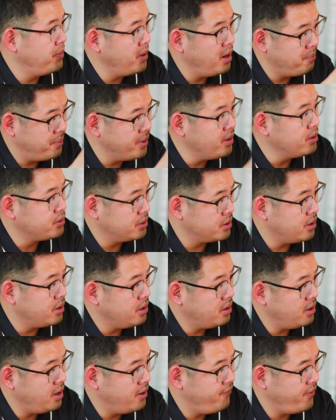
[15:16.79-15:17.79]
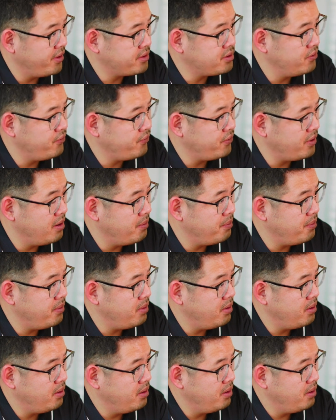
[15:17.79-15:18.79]
a builder in fix and flip,
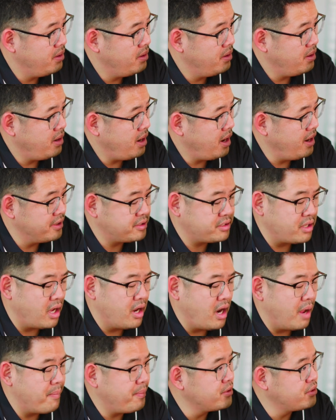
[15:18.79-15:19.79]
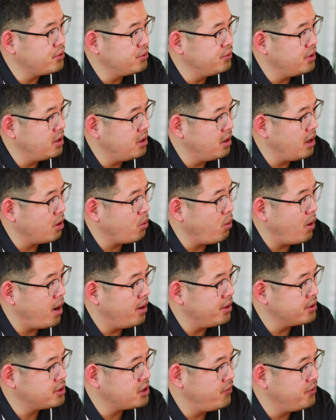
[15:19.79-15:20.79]
and it saw an opportunity to
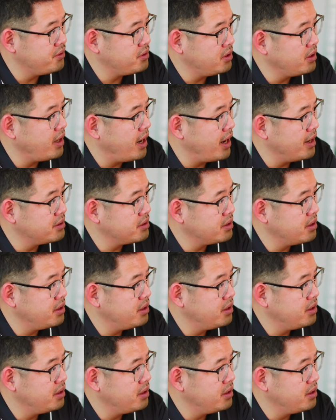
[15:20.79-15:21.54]
acquire a servicing desk.